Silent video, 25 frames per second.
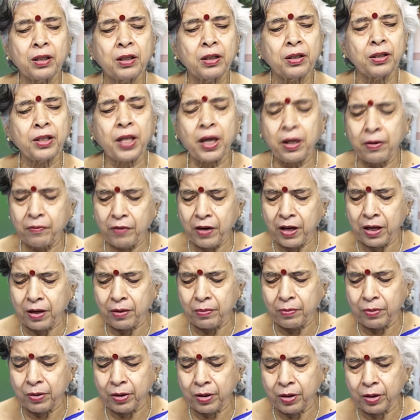They
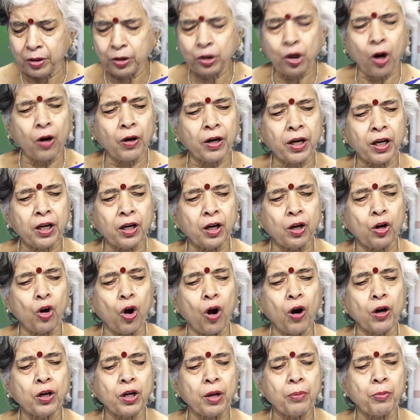were talking a
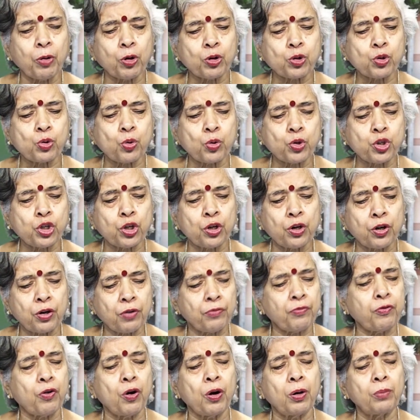lot about social
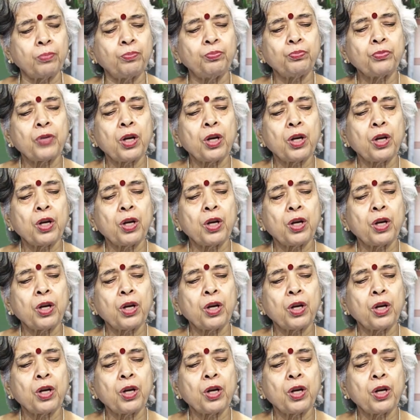reform.